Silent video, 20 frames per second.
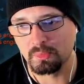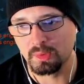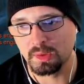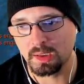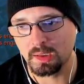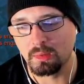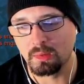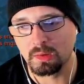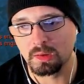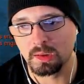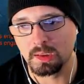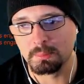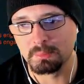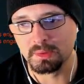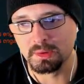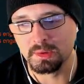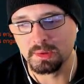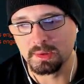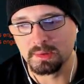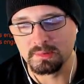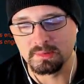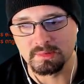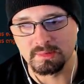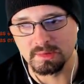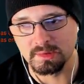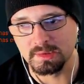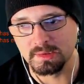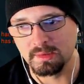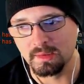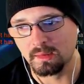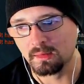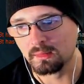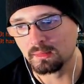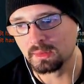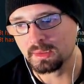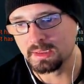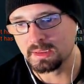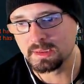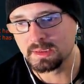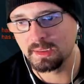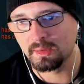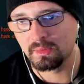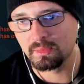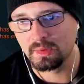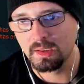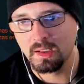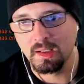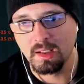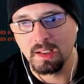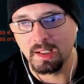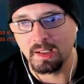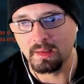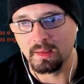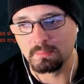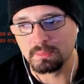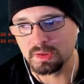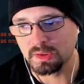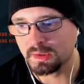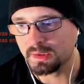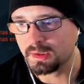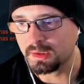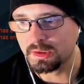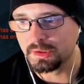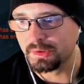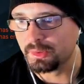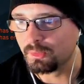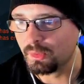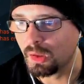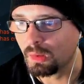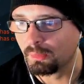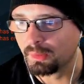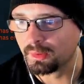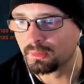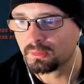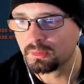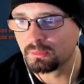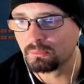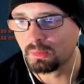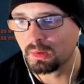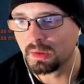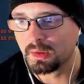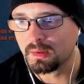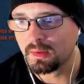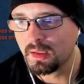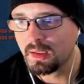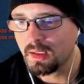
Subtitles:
I got Archon up again because I did get an elite down, and I'm just going to continue going, right?